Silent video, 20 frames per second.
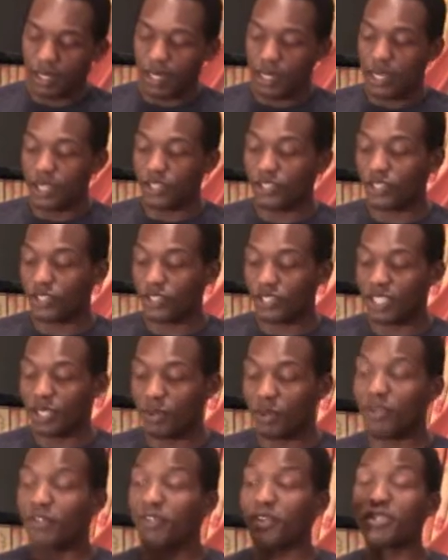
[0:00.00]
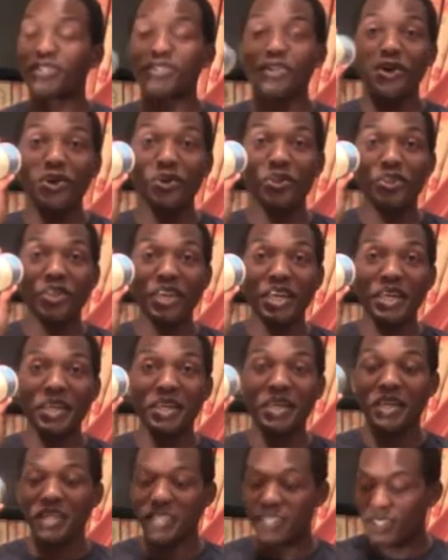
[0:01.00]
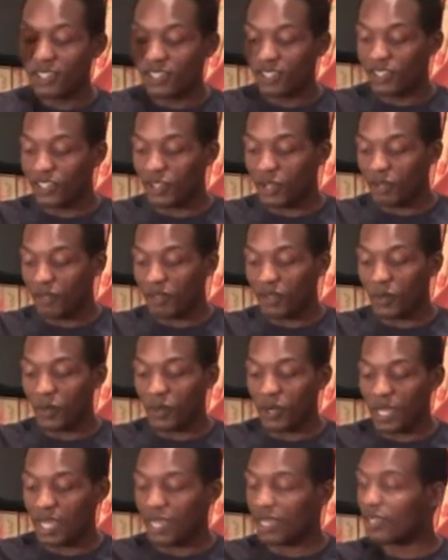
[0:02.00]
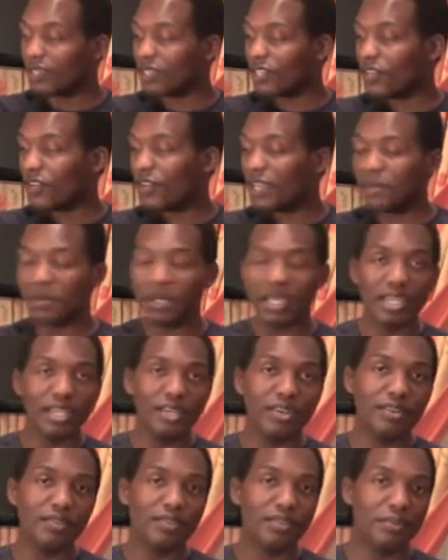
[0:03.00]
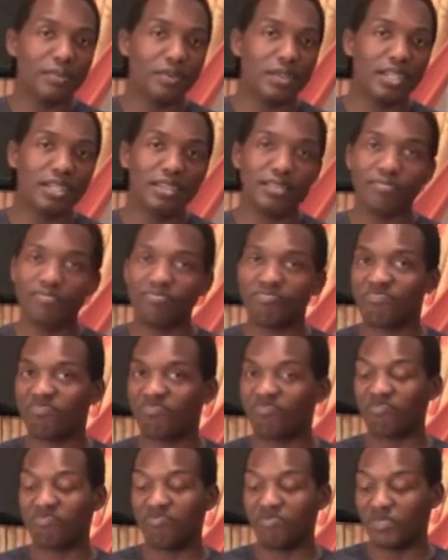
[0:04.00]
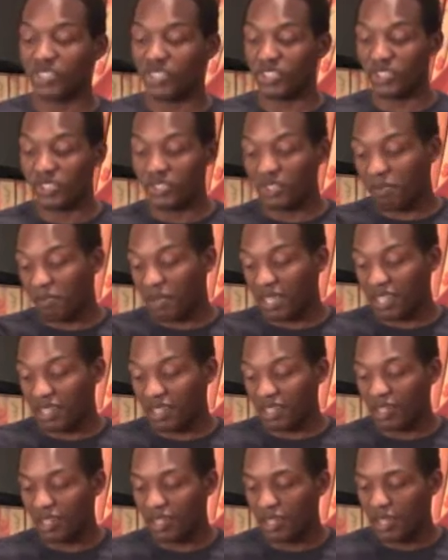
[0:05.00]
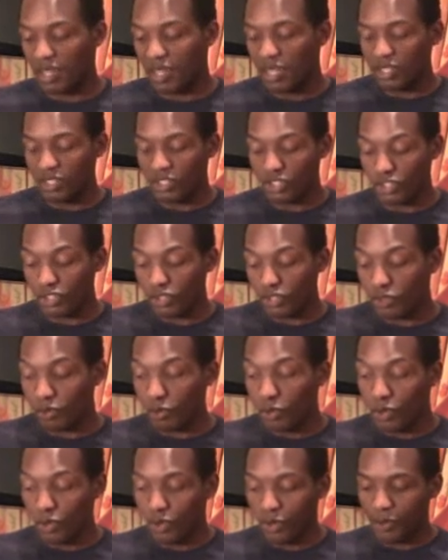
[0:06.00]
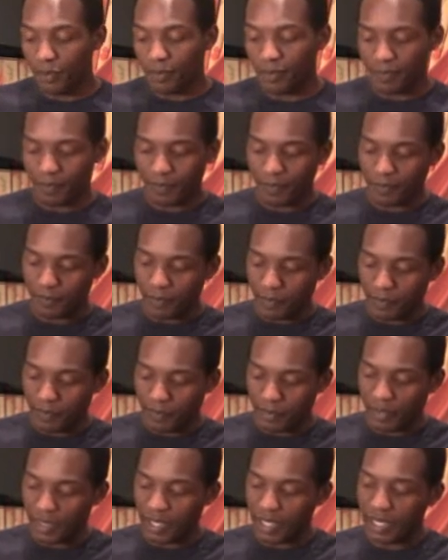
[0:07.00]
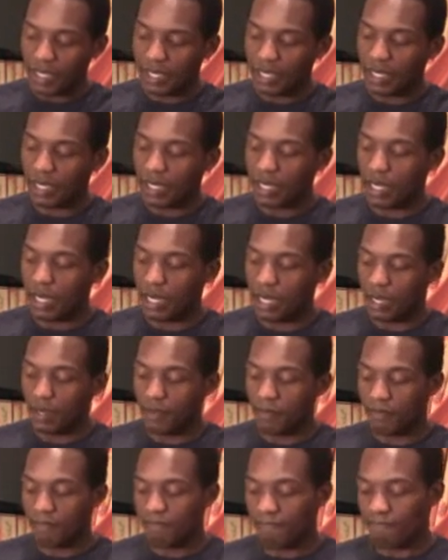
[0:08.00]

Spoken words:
As you can see, we've used the whole thing. So if you want it creamier, if you want it, just use it bigger. Just use more. I'm